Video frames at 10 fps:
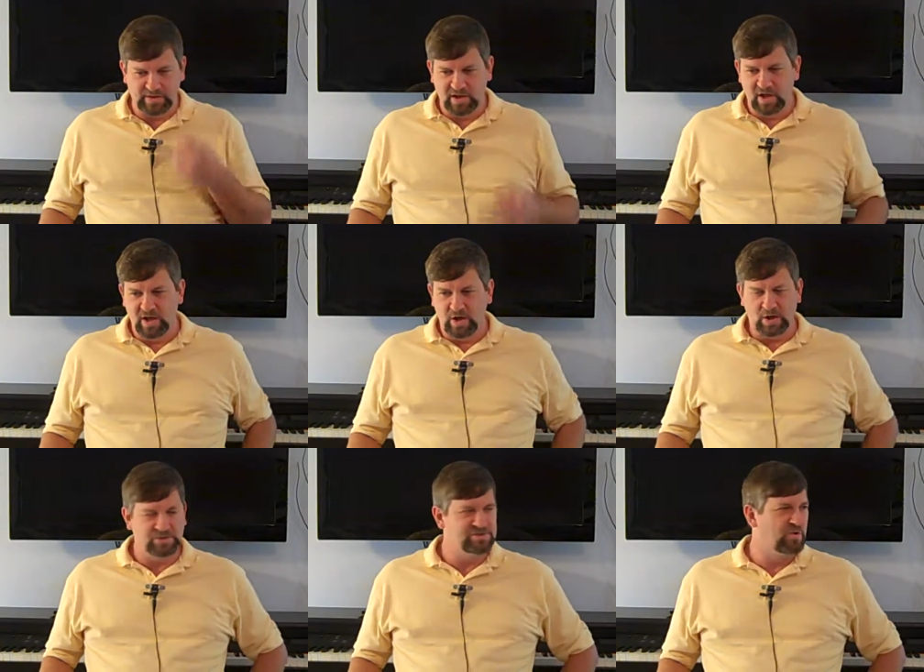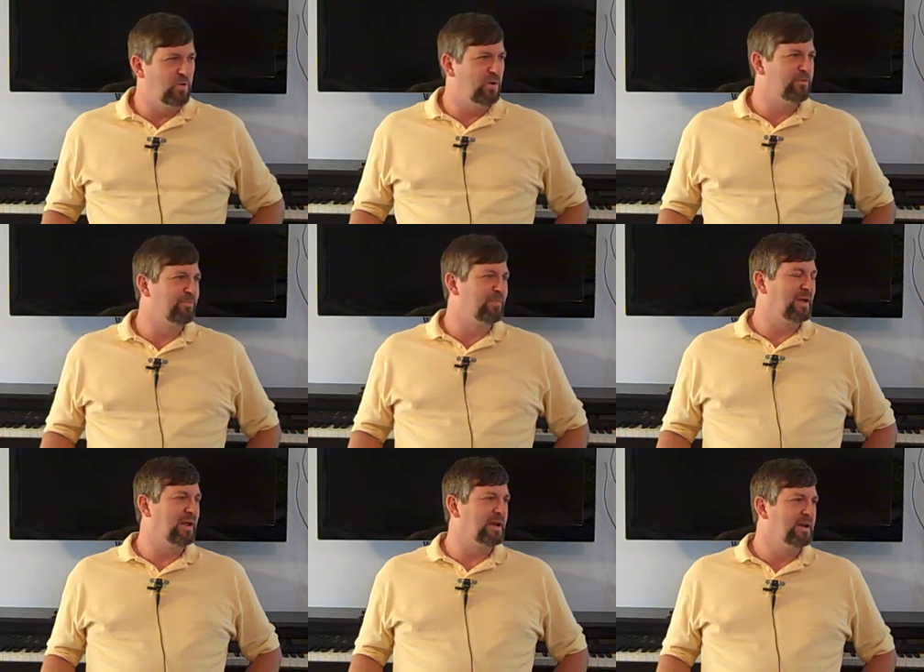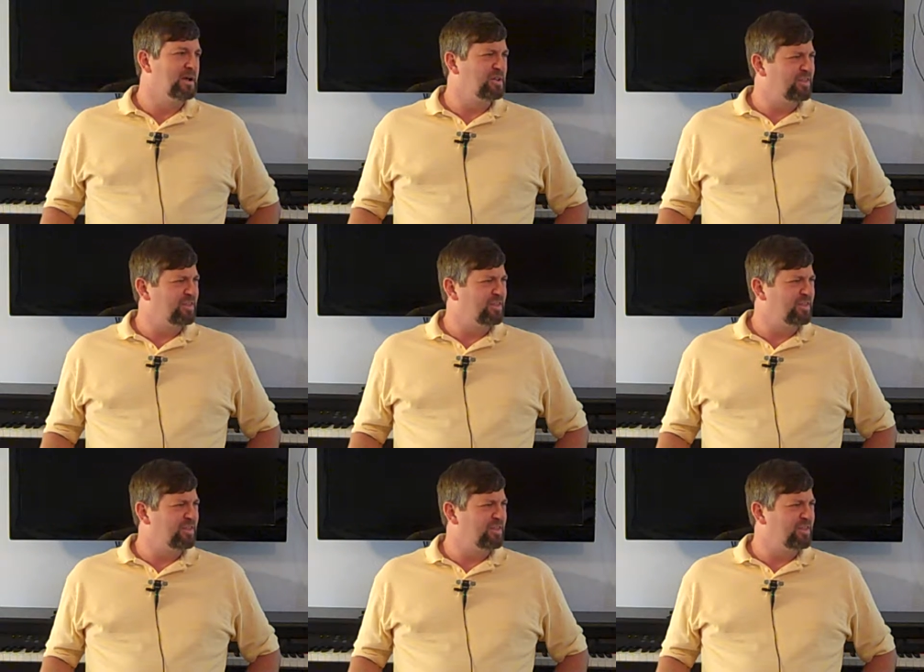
but also of man.